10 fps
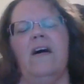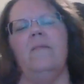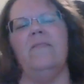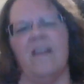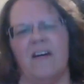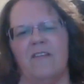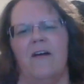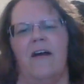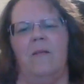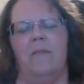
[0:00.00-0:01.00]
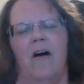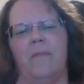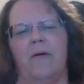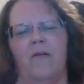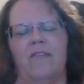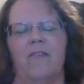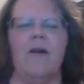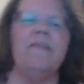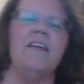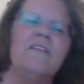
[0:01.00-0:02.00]
I'm sick of writing blog posts, or
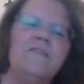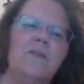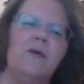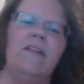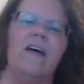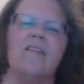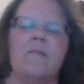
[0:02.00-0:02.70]
I'm sick of doing this.